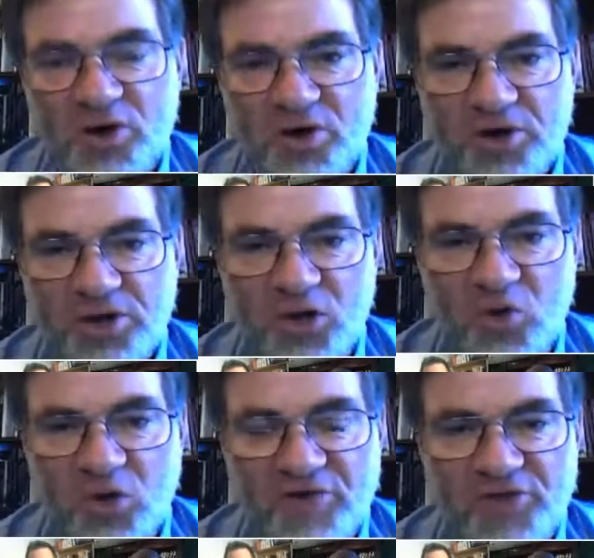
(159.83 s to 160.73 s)
word and
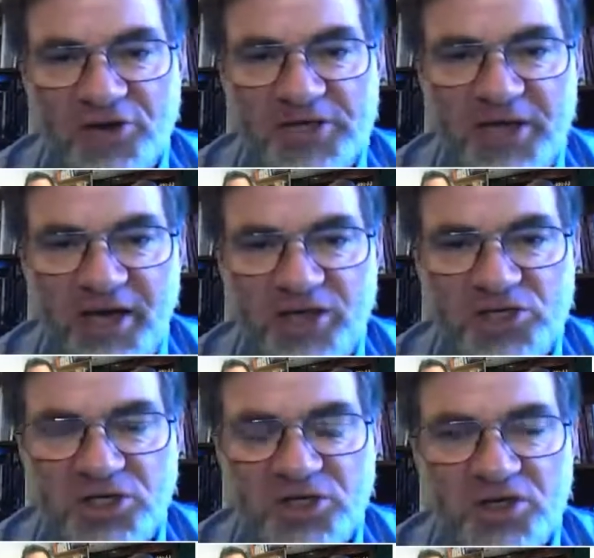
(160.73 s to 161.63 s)
go off on a
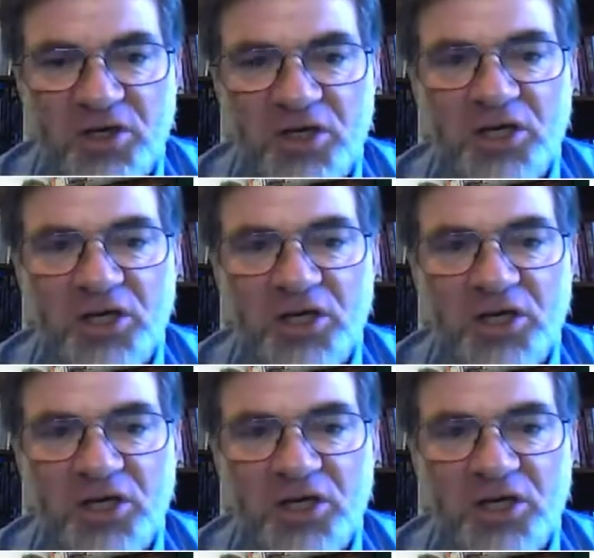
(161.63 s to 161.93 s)
tangent.